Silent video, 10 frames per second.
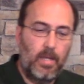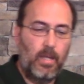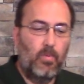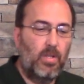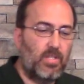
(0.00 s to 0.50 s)

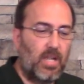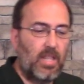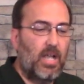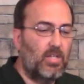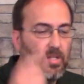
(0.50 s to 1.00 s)
He wants the
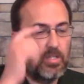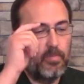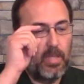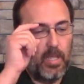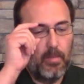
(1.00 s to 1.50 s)
Colossians
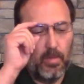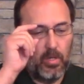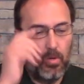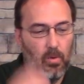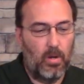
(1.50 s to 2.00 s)
to be
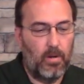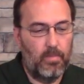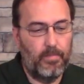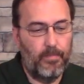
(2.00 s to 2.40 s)
mature.